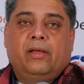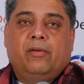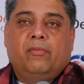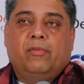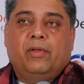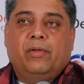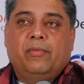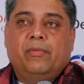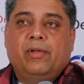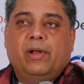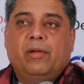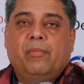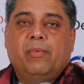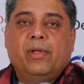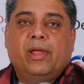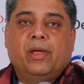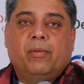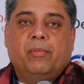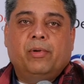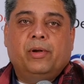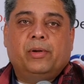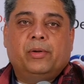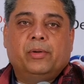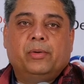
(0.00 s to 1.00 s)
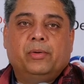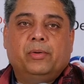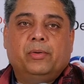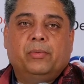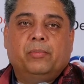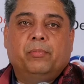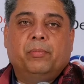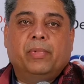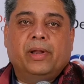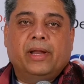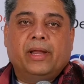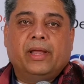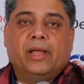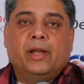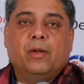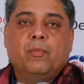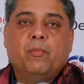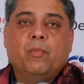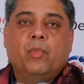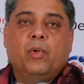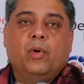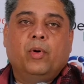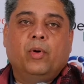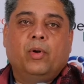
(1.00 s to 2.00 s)
we will be able to bring in
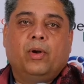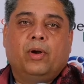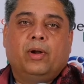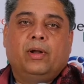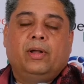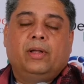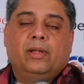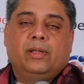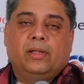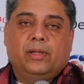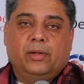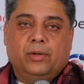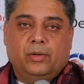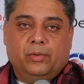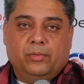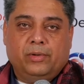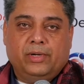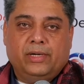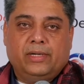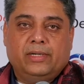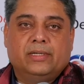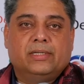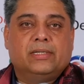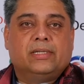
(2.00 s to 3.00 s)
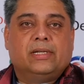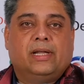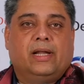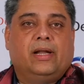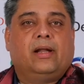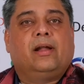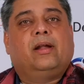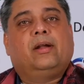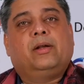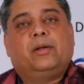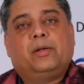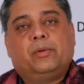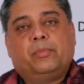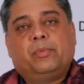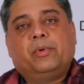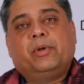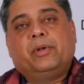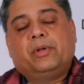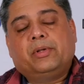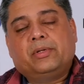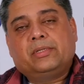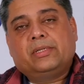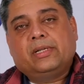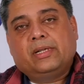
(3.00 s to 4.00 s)
more innovators and
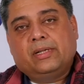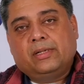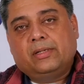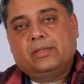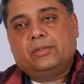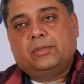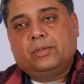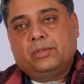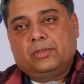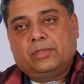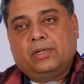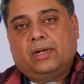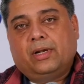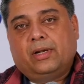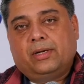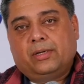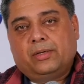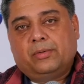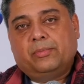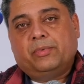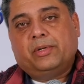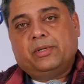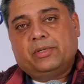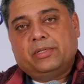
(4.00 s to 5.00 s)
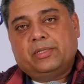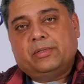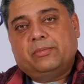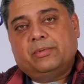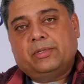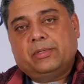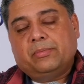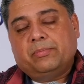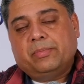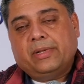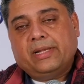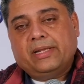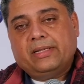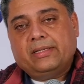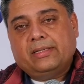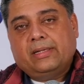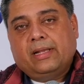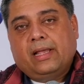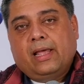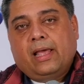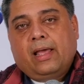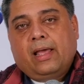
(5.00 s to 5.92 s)
entrepreneurs in the social entrepreneurship space.